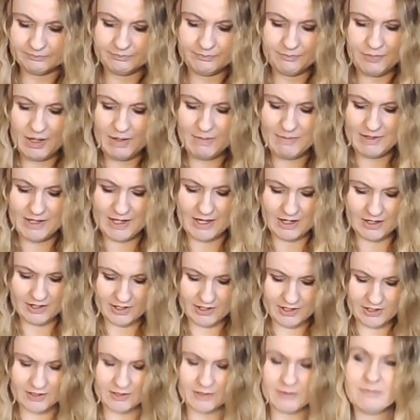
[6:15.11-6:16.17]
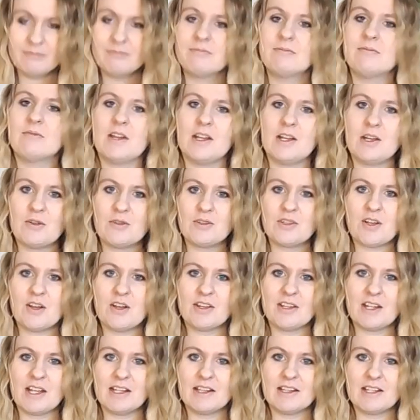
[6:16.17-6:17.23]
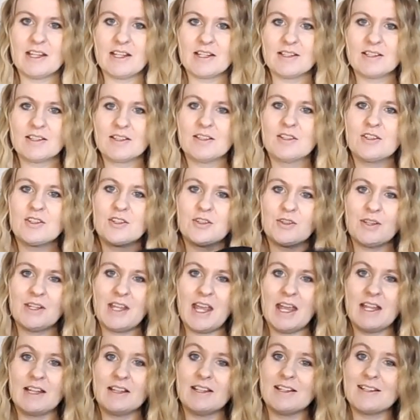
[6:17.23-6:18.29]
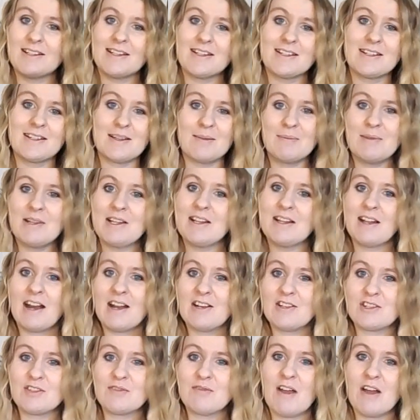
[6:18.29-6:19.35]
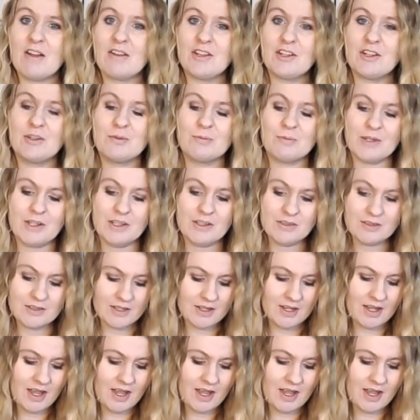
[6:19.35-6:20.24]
baby carrier that goes on like this. So again, this is something that I just found at Goodwill.